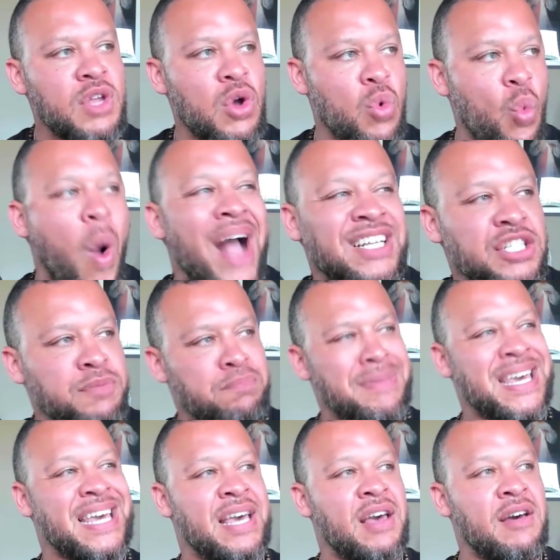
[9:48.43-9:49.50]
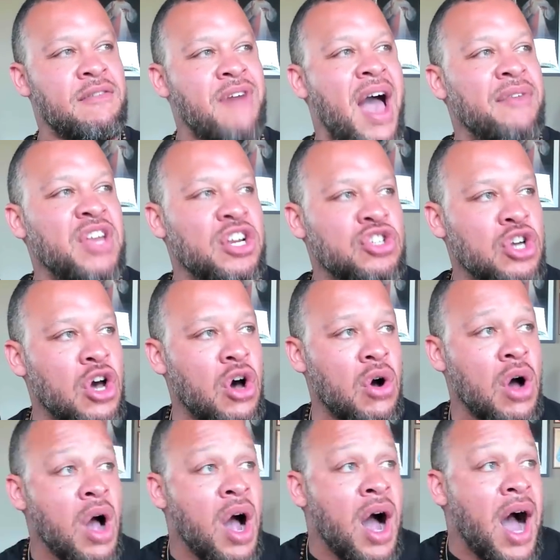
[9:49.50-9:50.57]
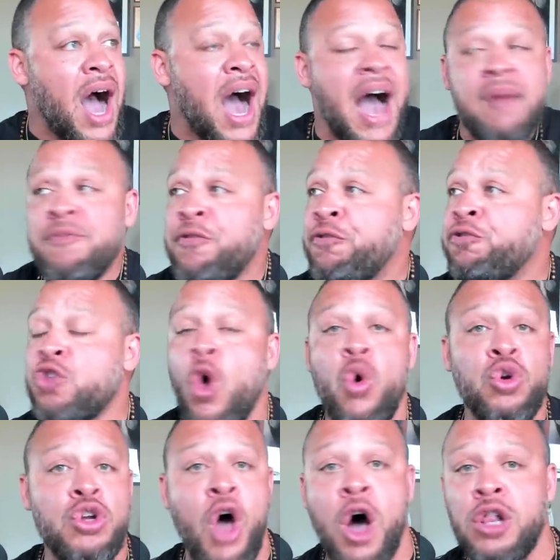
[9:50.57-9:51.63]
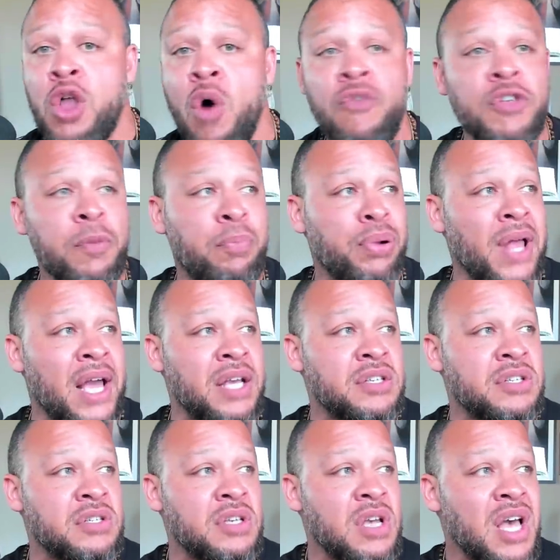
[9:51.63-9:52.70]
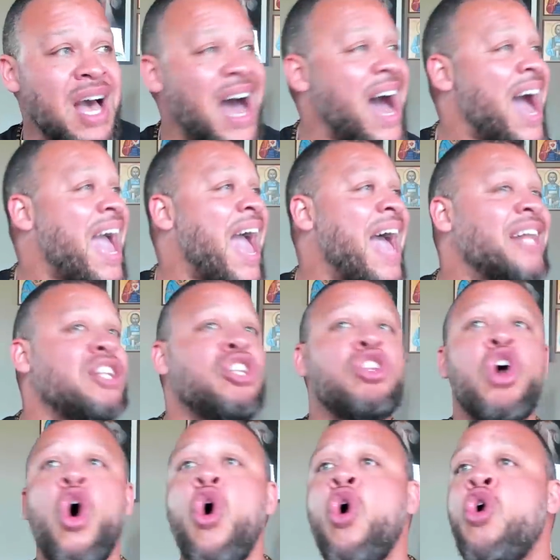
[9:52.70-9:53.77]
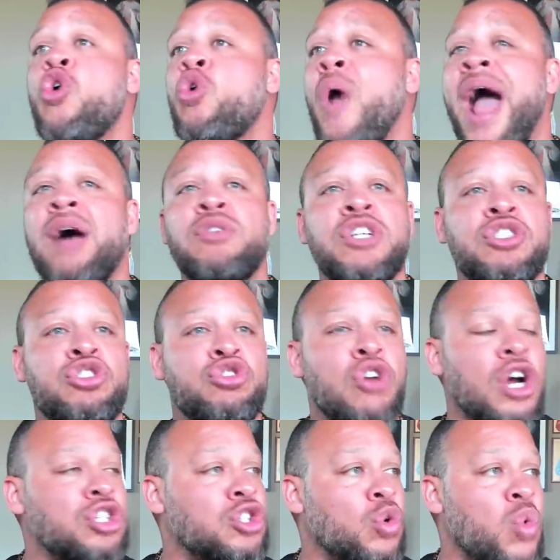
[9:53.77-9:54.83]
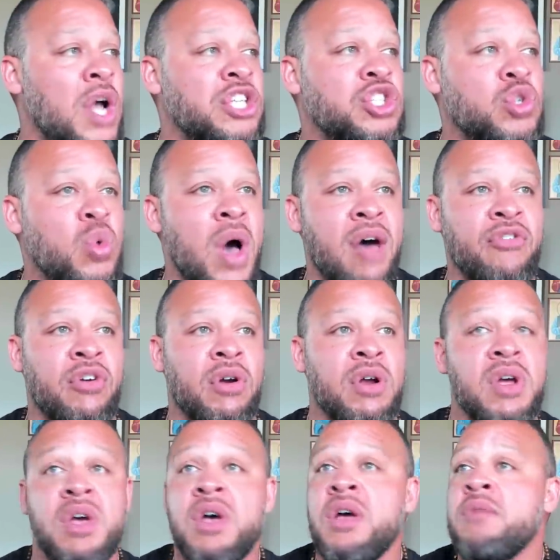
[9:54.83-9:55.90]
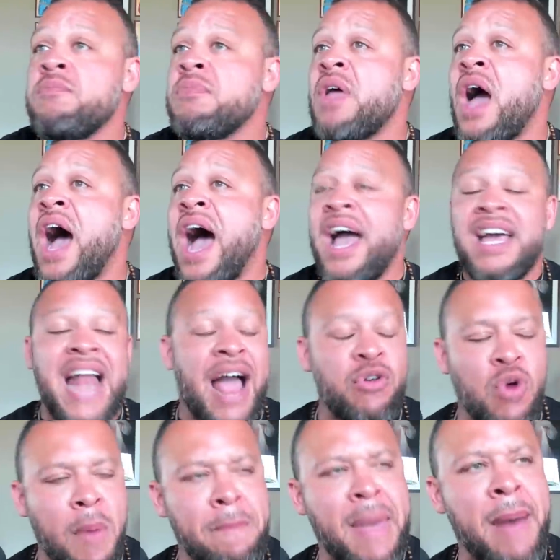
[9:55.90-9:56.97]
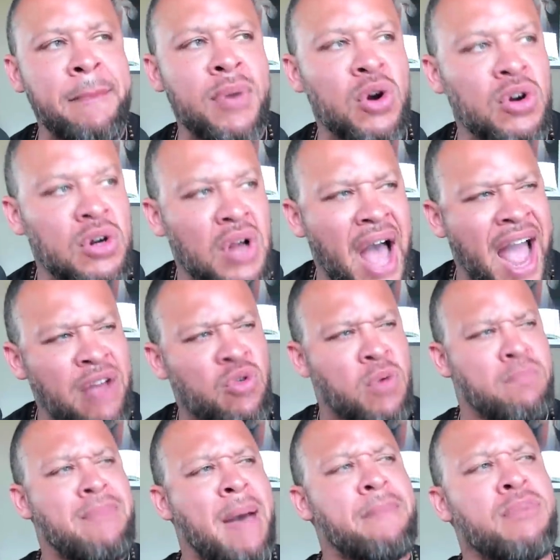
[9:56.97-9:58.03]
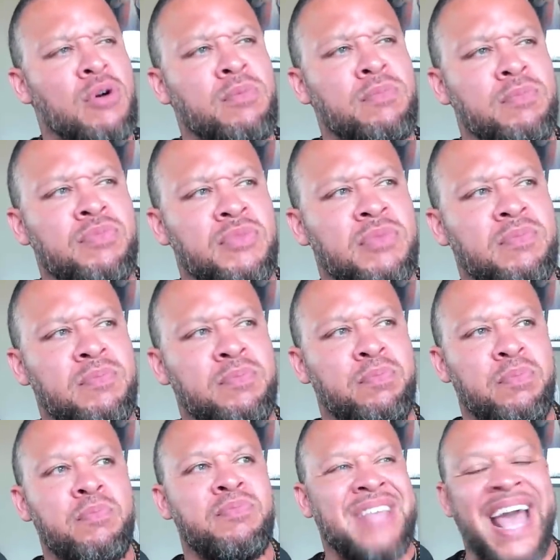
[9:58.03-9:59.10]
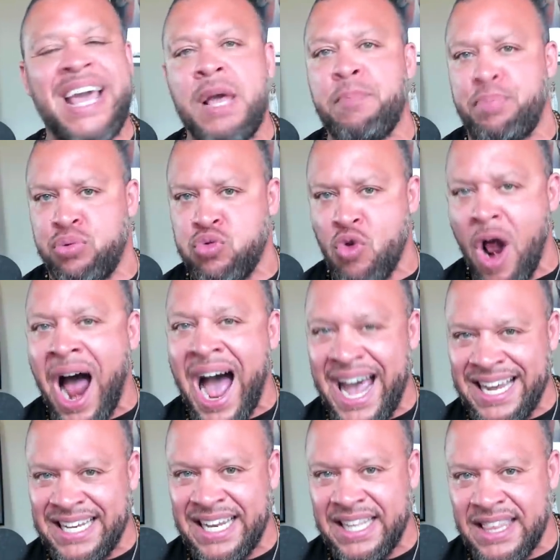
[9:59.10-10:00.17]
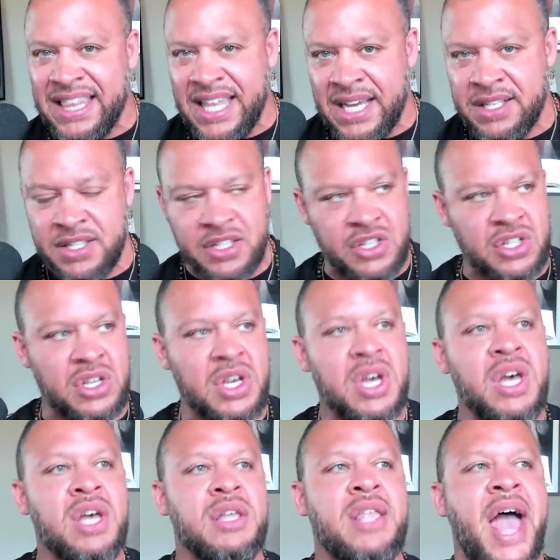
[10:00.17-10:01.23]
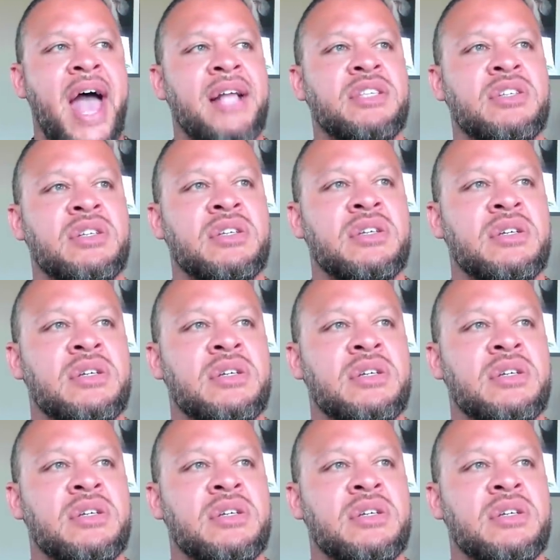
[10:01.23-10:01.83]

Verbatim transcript: Watch me five years ago. I'm floating all over the place. I had no grounded structure whatsoever. And I remember, I remember taking pride in this that